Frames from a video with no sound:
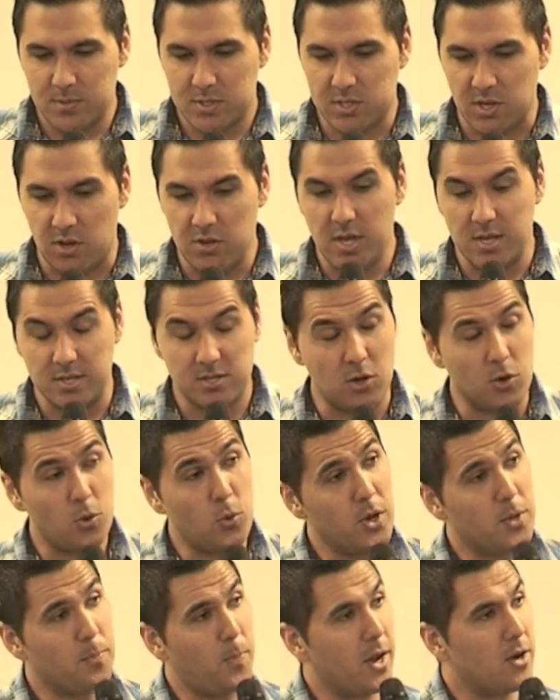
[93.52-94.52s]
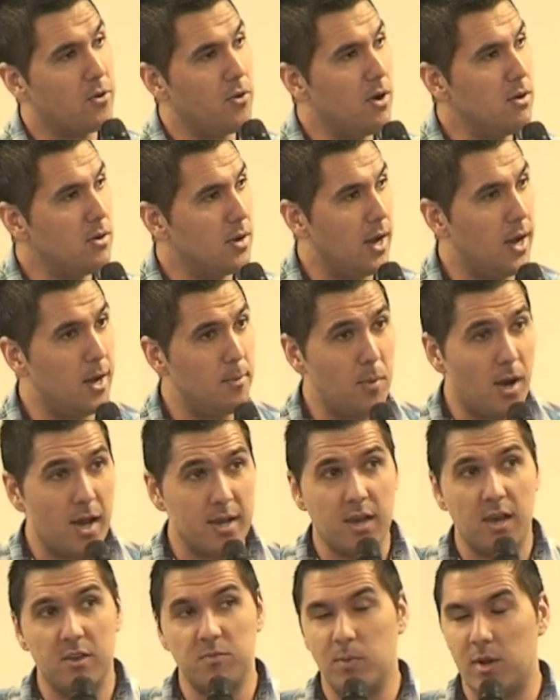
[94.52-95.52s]
So a quick background. I
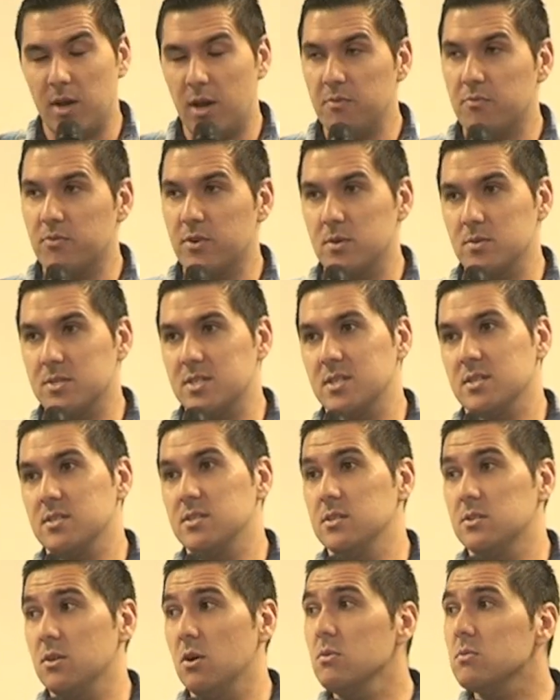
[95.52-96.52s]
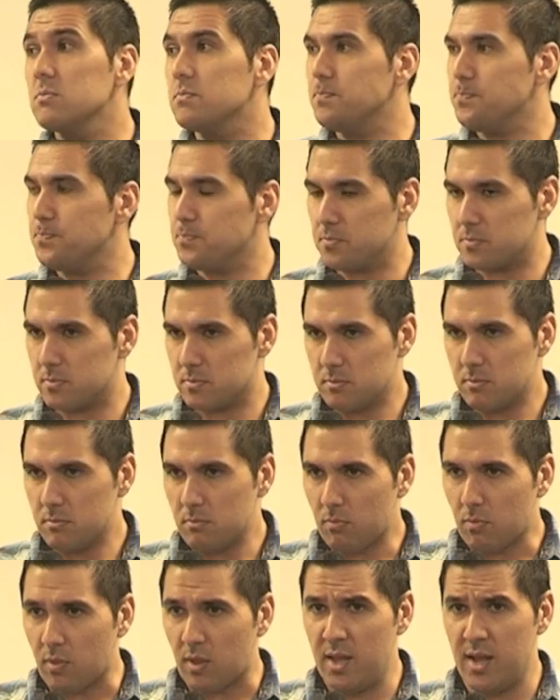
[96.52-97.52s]
gave my life when I was 6 years old.
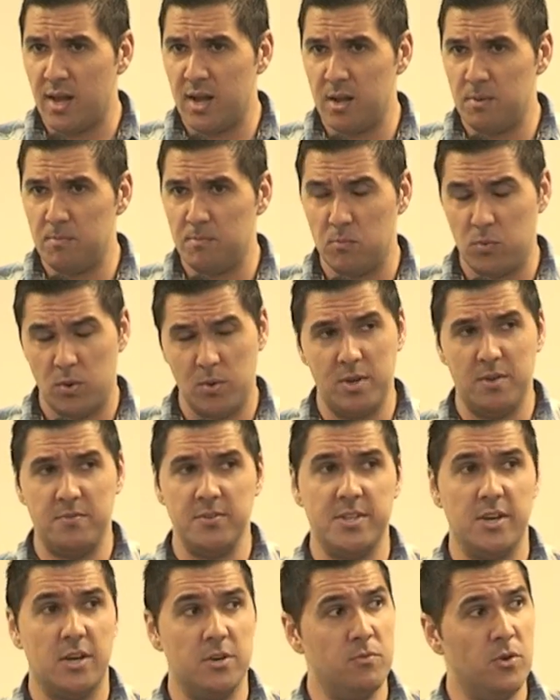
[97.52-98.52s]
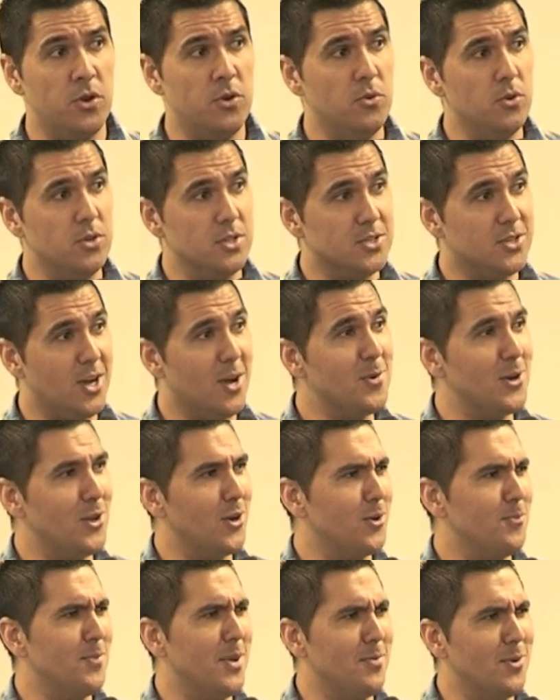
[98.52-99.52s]
We were living down the road at the time. A
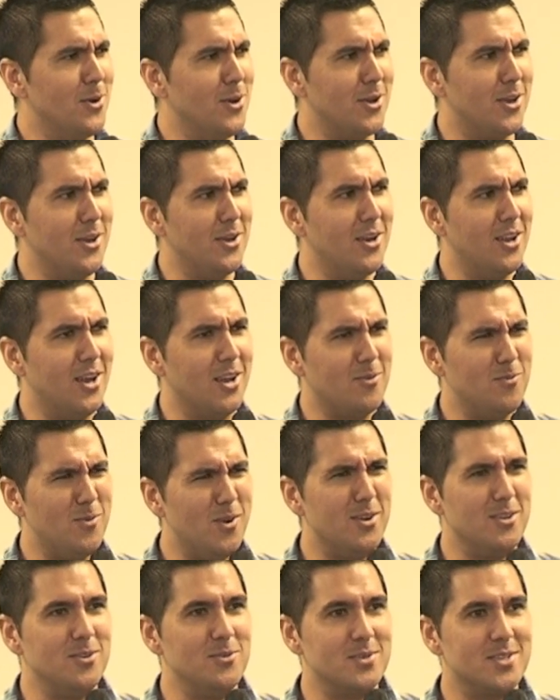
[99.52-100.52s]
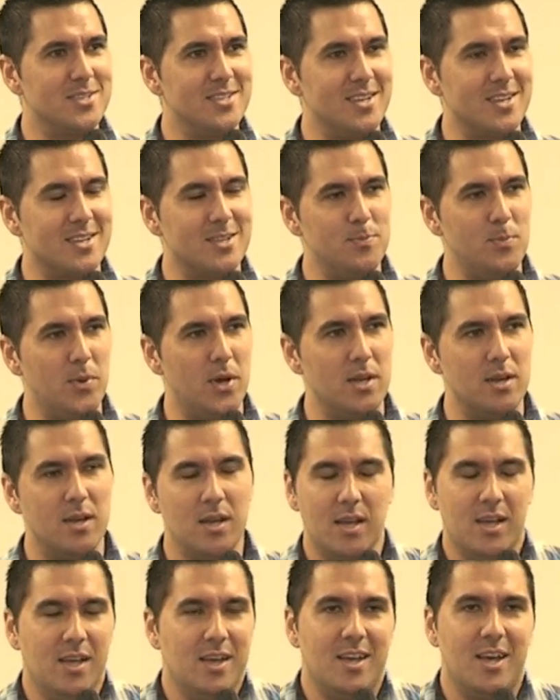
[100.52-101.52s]
lot of people look at you like, what, you were 6? But
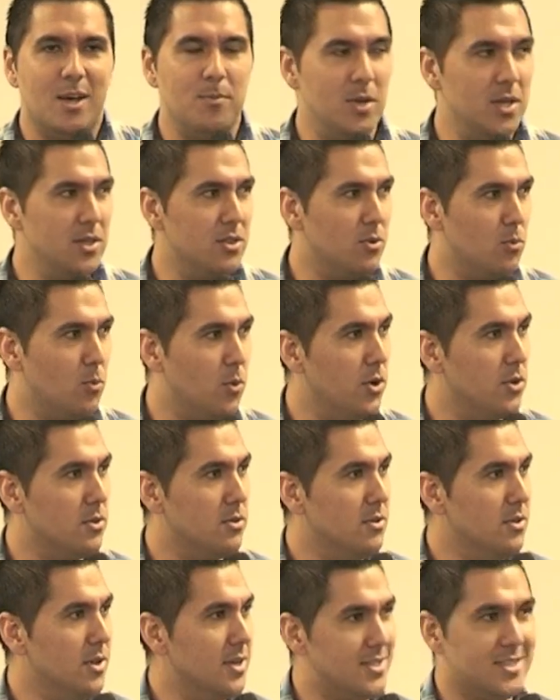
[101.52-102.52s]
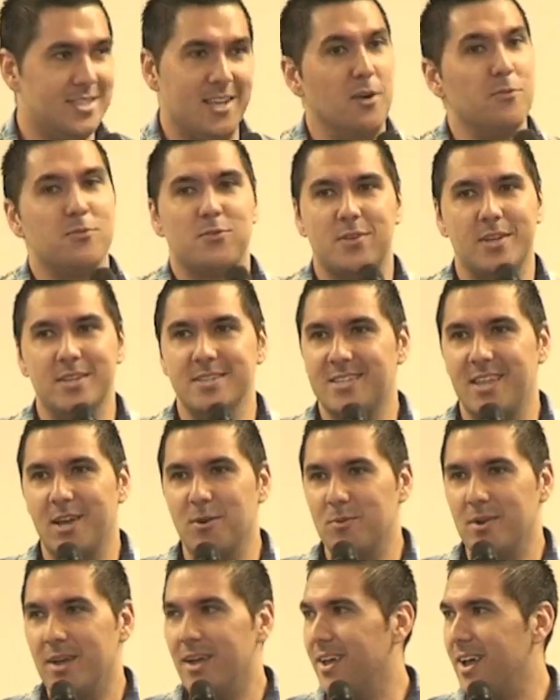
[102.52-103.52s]
I mean, the word itself says that
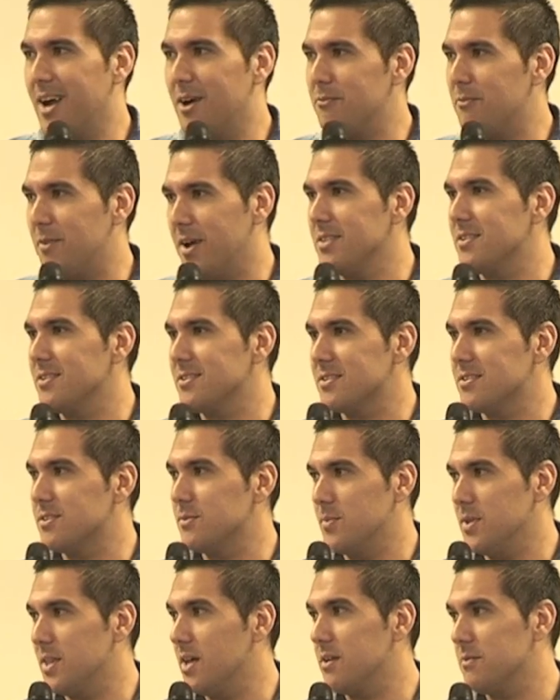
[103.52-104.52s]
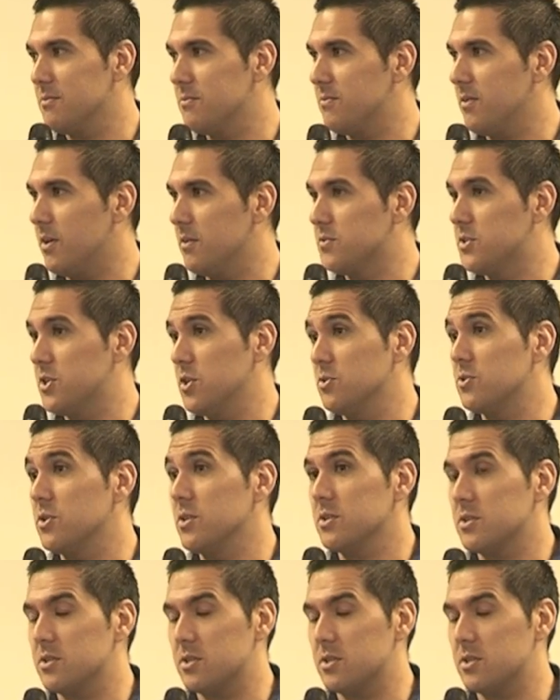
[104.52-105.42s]
our faith is to be that of children.